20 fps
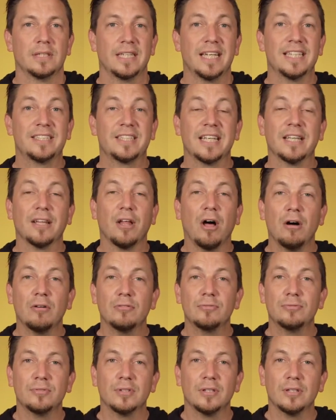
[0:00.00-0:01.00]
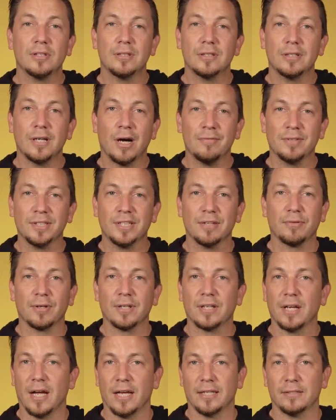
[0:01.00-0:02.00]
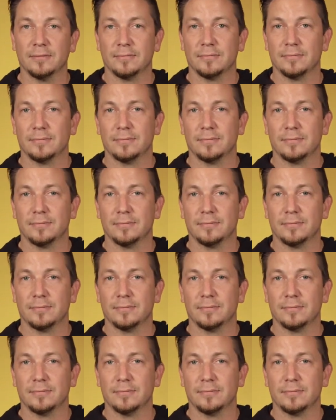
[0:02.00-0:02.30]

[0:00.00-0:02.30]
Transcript: It's a love of a different kind.